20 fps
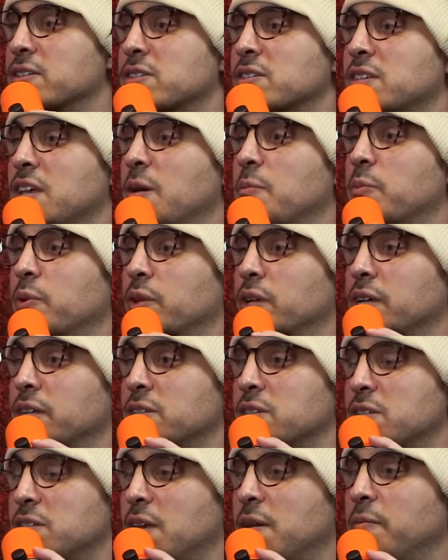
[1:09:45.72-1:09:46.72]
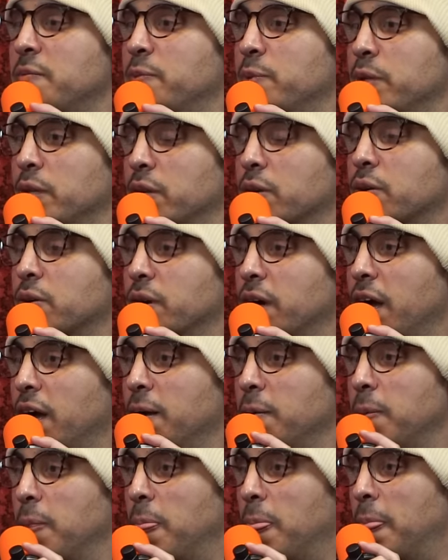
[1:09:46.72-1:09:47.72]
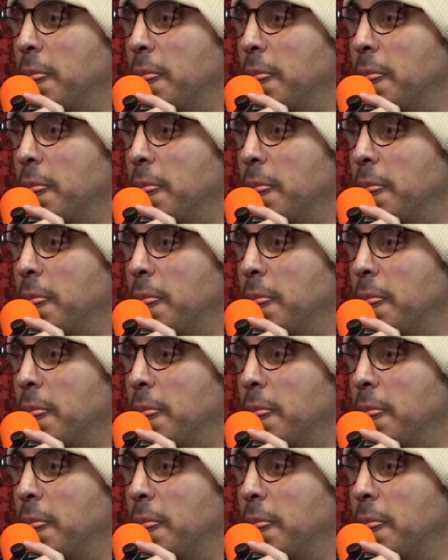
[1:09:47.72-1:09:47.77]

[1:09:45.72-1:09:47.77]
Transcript: yeah, earlier. It's the, same, it's the same political guy.